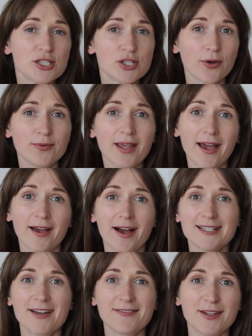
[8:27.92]
So yeah,
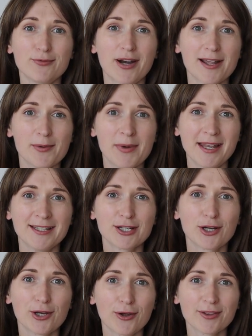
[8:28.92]
I definitely
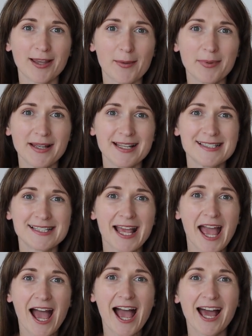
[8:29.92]
recommend cloth nappies
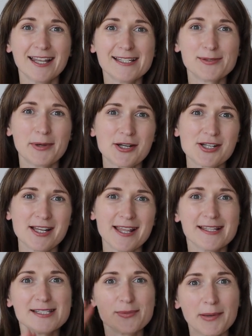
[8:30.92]
and
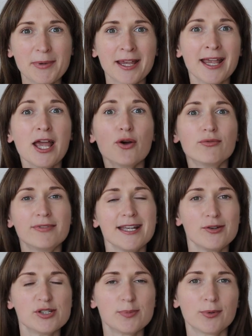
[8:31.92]
especially the swimming
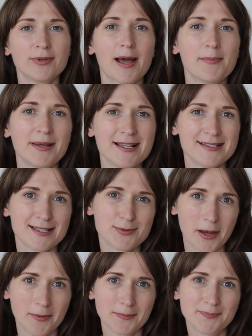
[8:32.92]
reusable nappies as
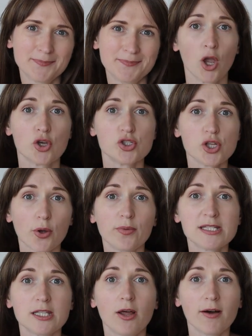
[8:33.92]
well. So
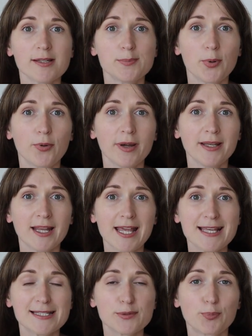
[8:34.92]
this last point
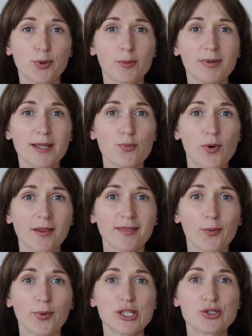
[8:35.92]
is probably one
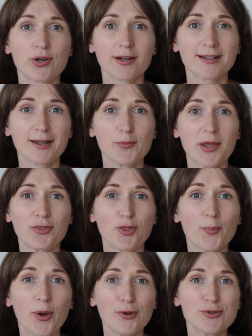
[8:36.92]
that we're struggling with
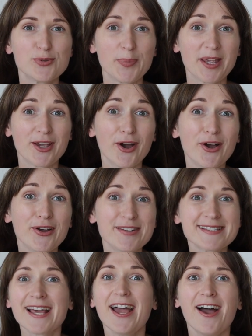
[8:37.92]
the most
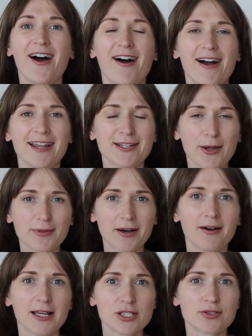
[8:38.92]
because I know
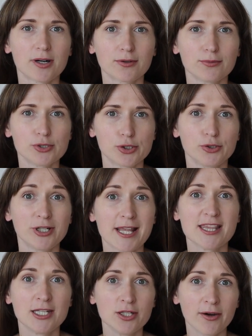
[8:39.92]
that I struggle
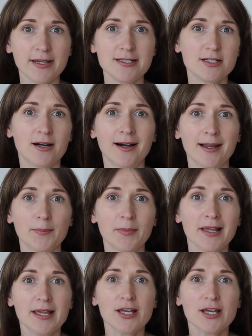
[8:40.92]
during the night time